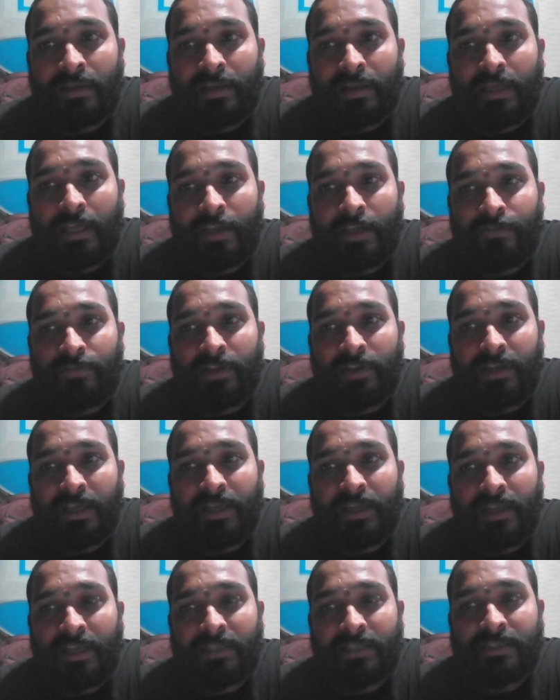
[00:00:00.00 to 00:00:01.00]
If the
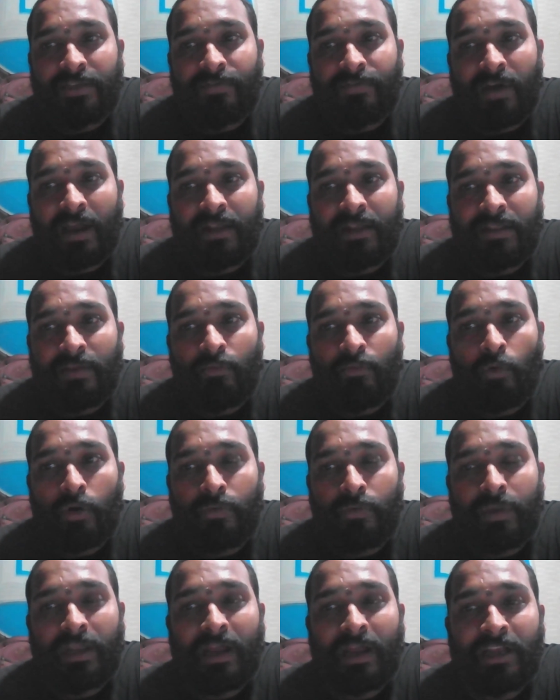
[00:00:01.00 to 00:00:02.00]
degree is defined, then what do
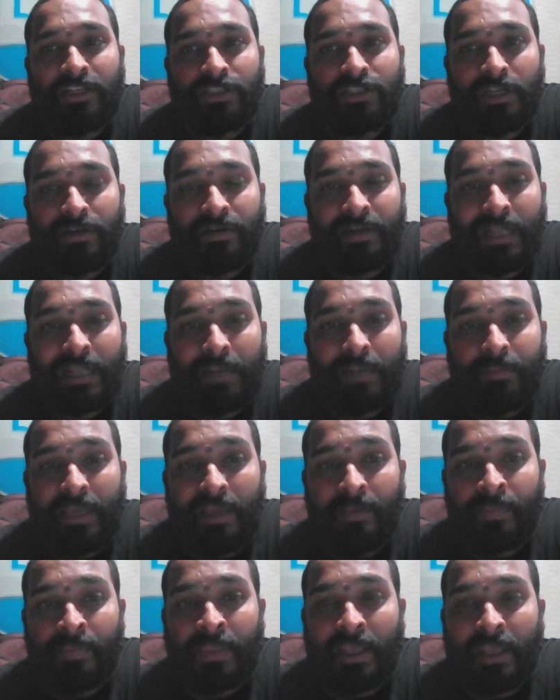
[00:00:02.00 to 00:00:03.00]
we write, children? Tell me.